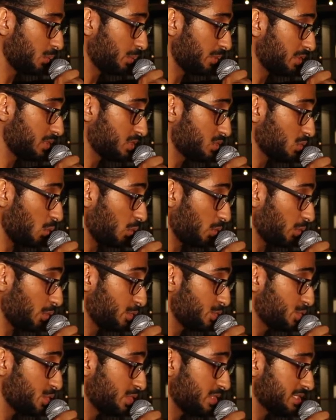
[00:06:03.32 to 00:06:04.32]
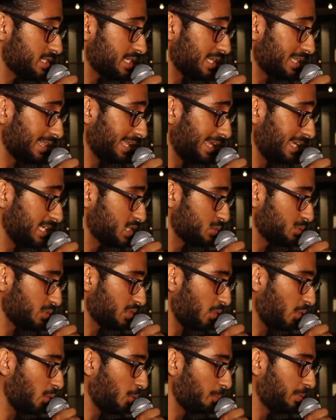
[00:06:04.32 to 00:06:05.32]
her words urgent and laced
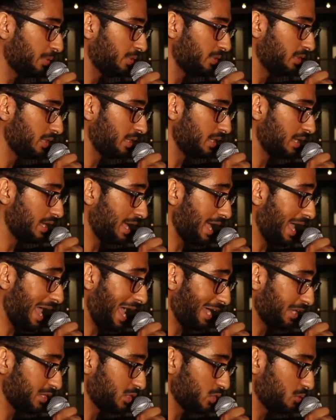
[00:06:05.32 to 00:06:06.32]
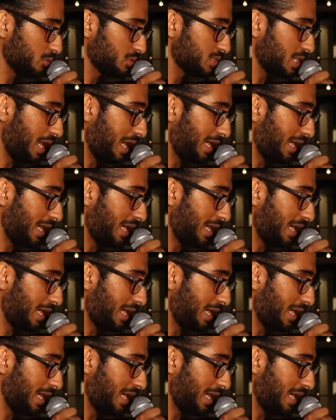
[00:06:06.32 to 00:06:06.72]
with hope. Ando's